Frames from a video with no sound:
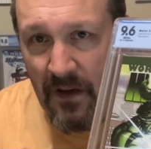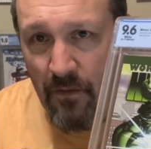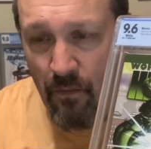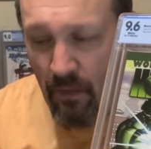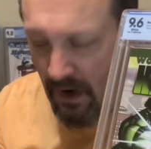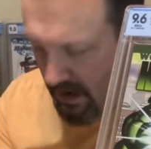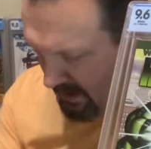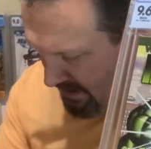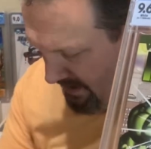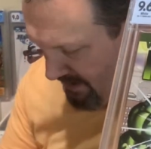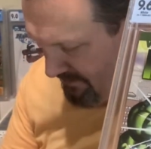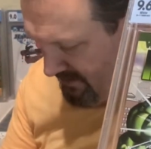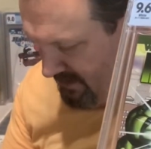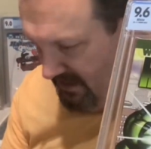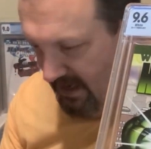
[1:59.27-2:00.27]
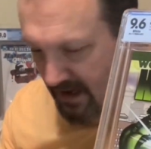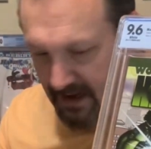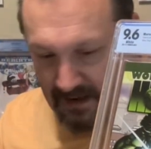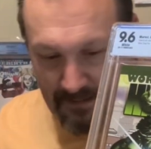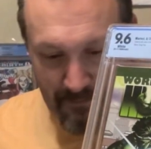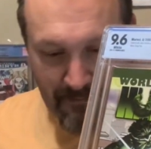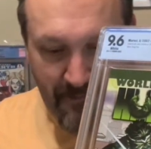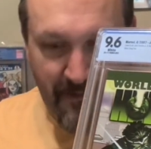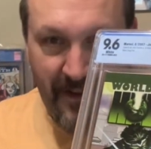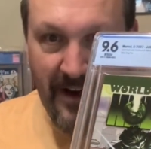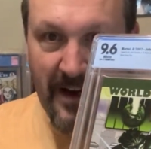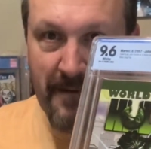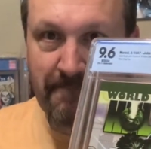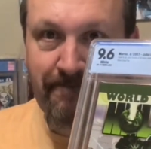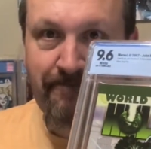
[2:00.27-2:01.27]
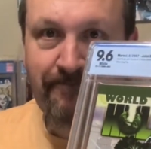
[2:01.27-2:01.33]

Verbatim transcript: Was uh, um, the